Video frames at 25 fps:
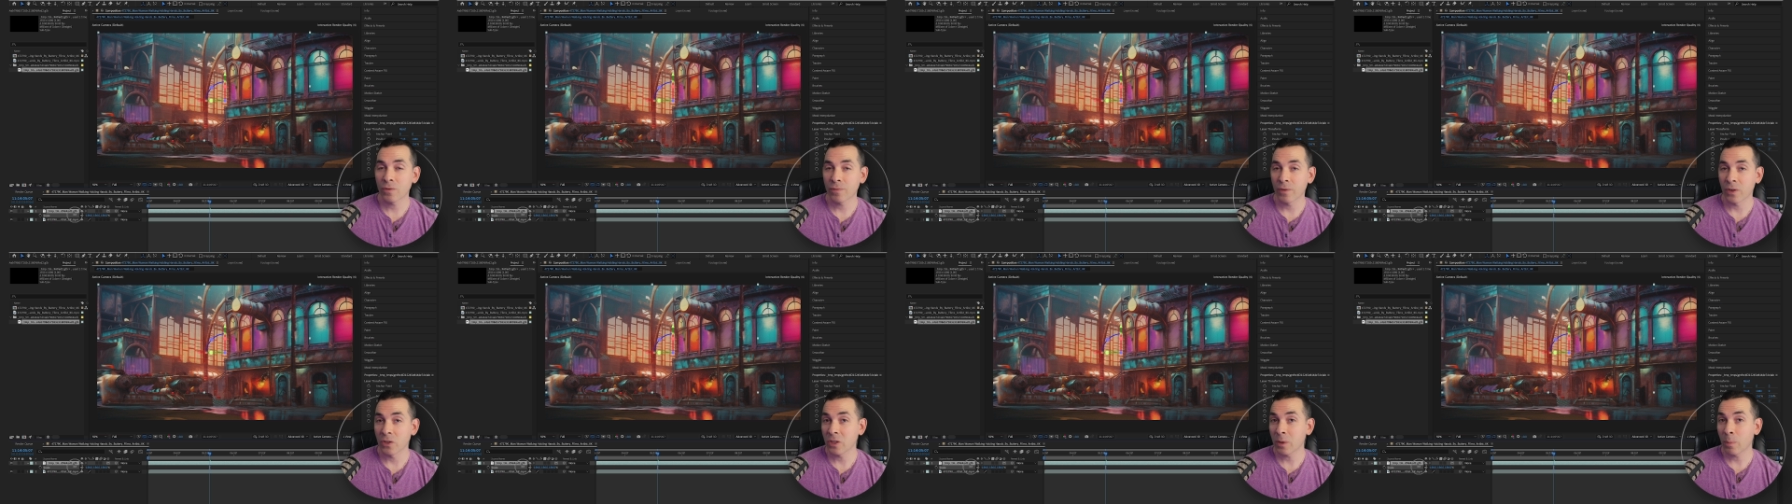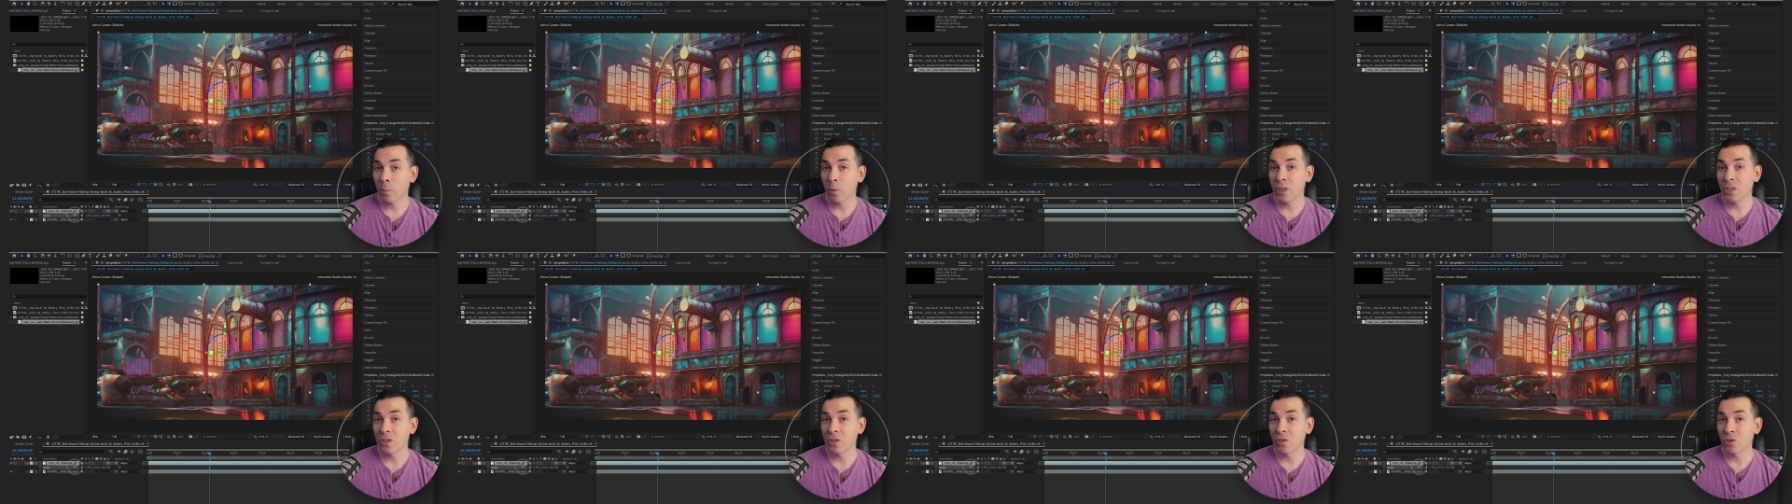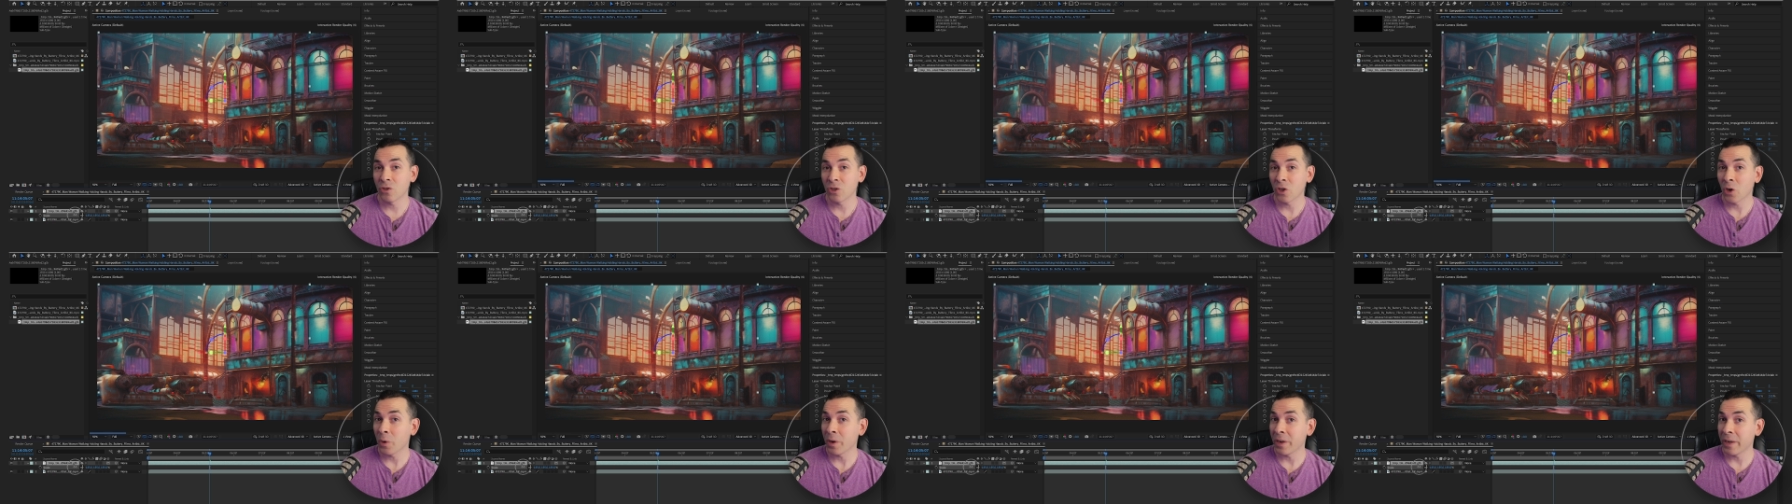For some
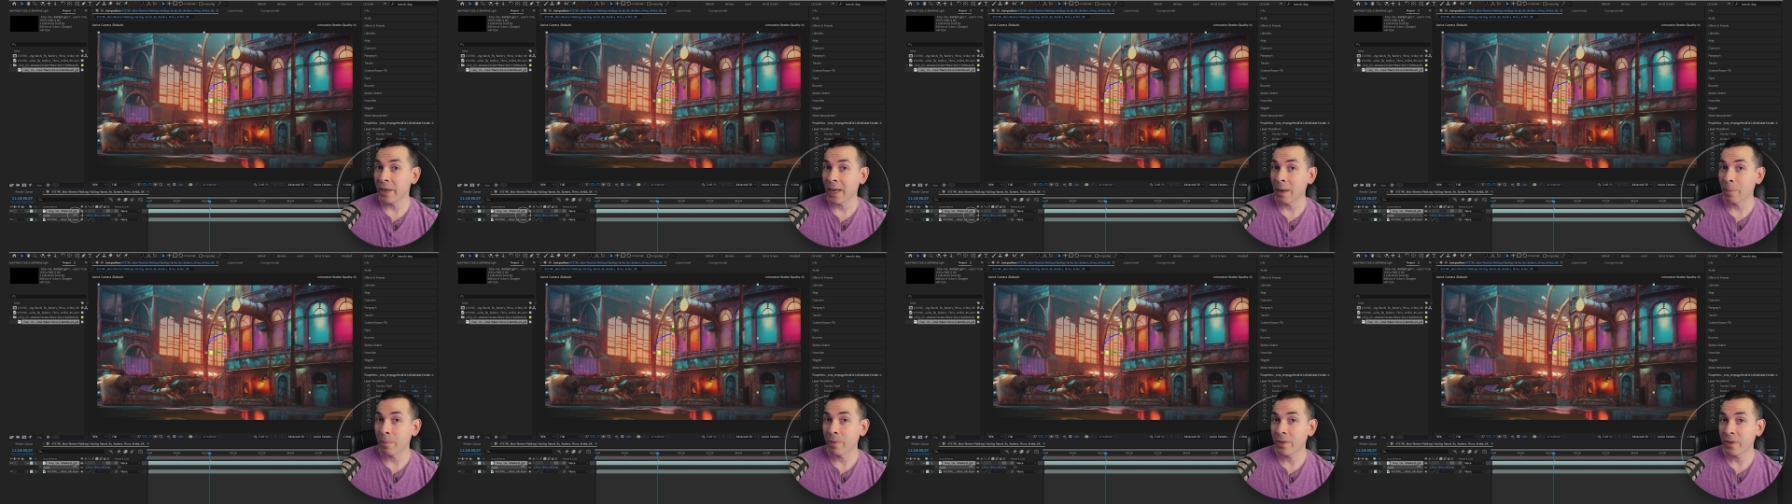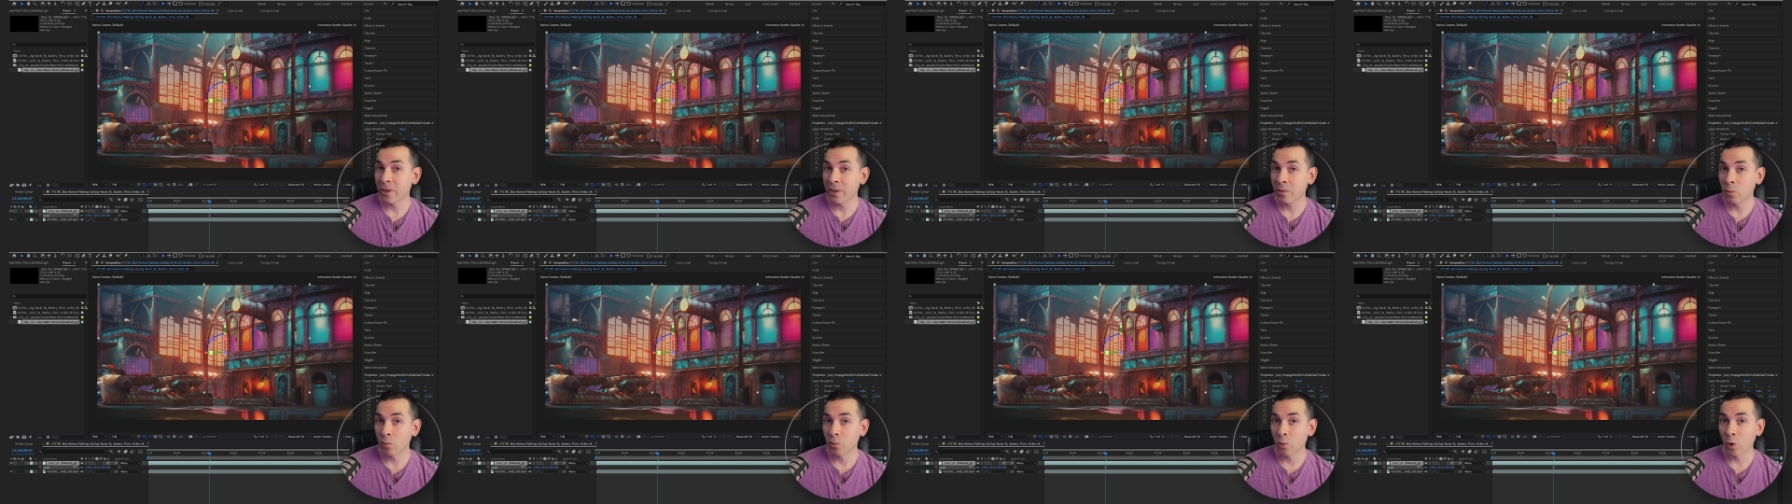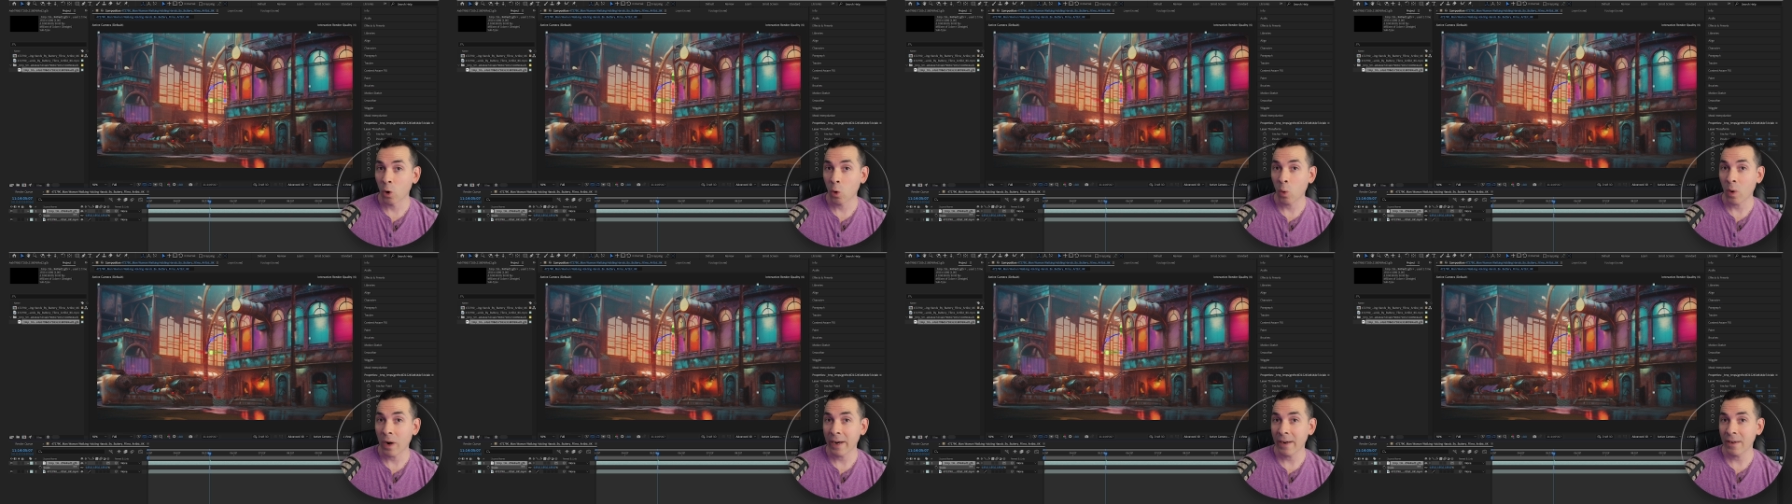reason, Zoe Depth
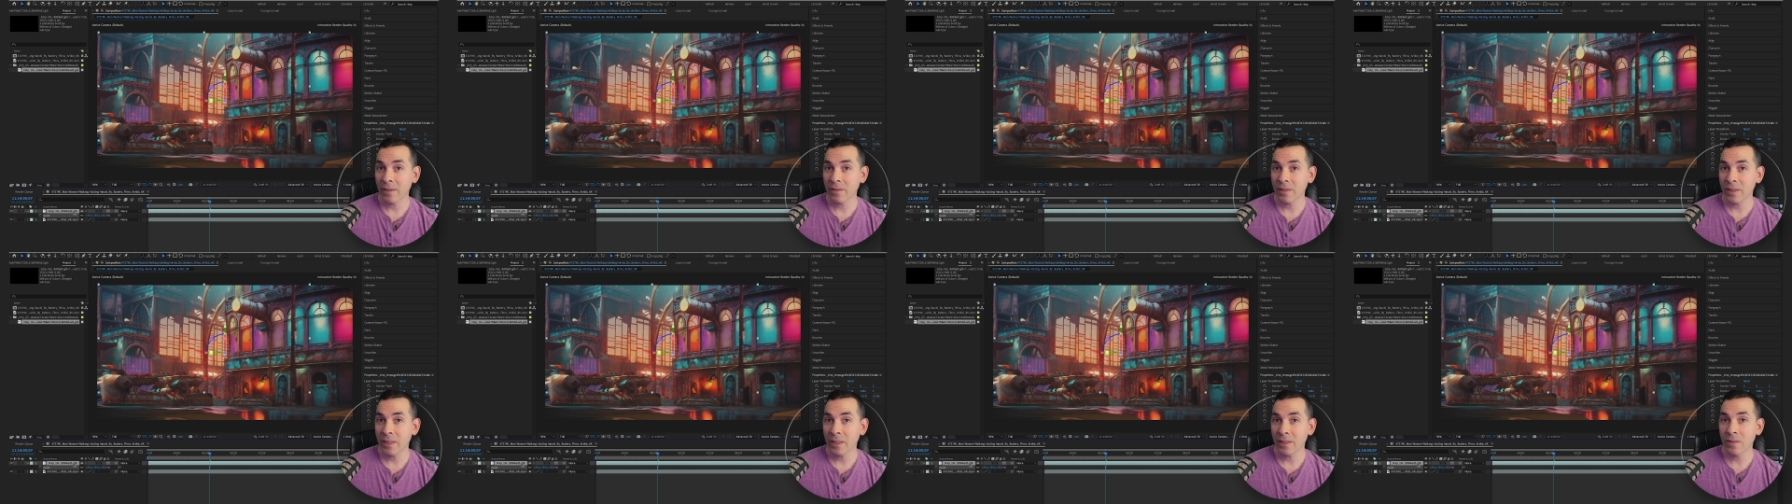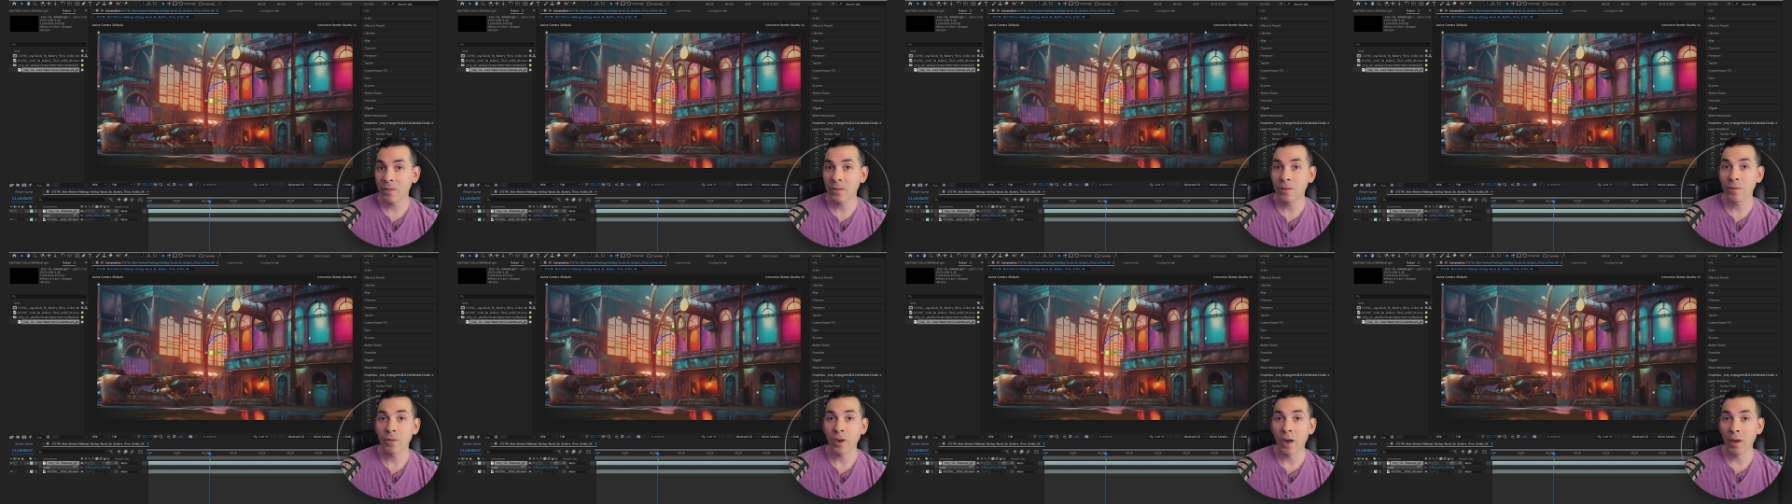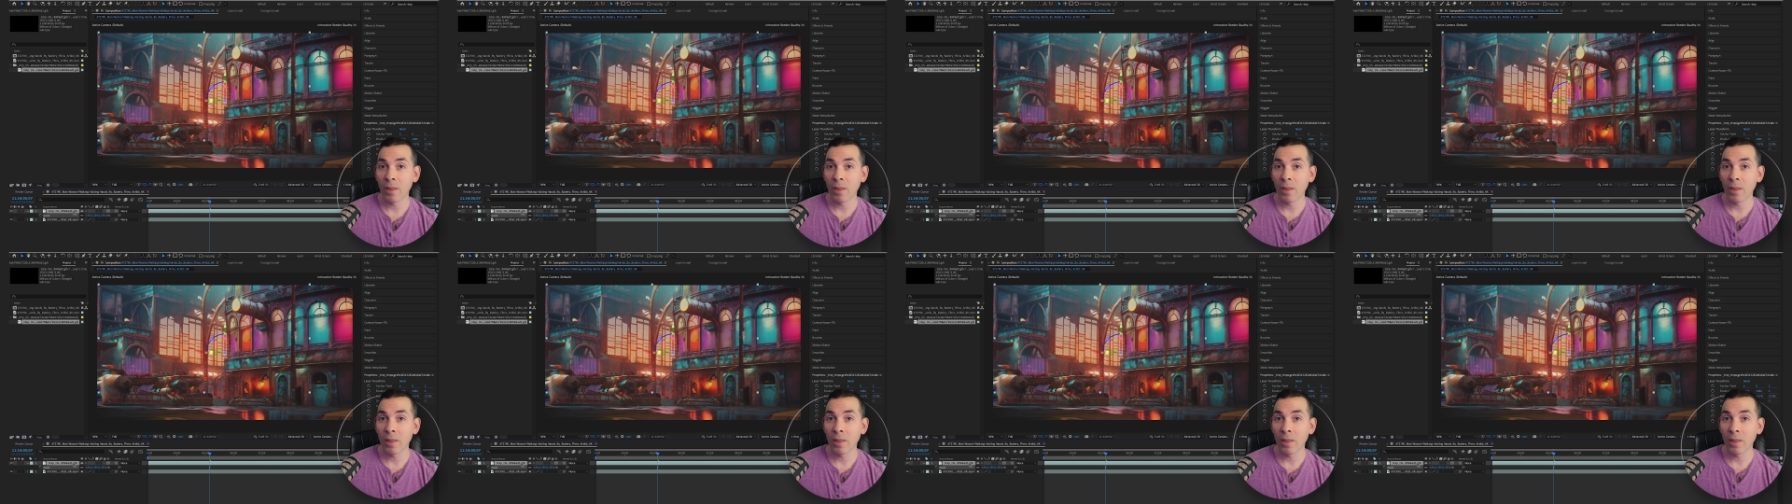requires this.